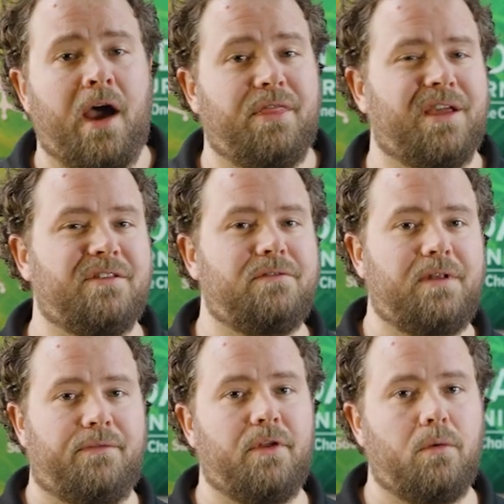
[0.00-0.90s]
I think it's
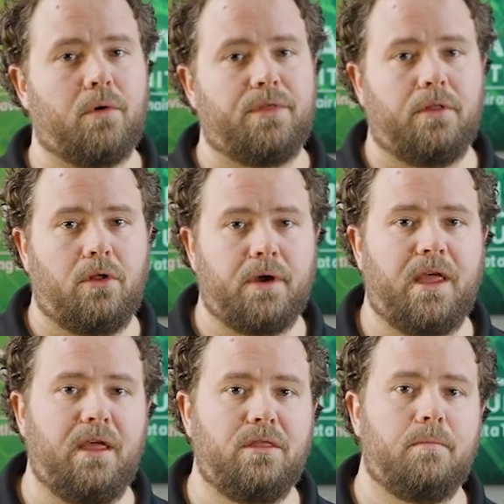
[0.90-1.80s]
definitely worth a look
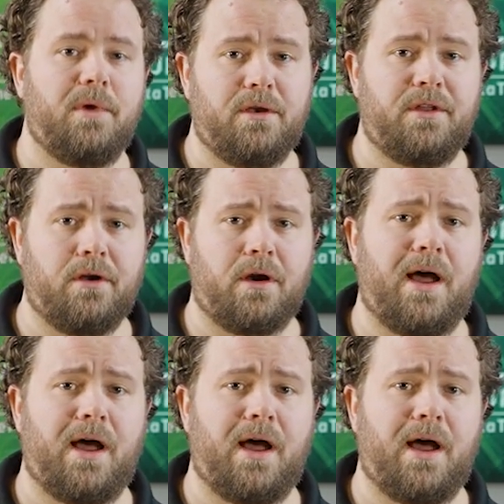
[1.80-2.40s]
in the mid-tier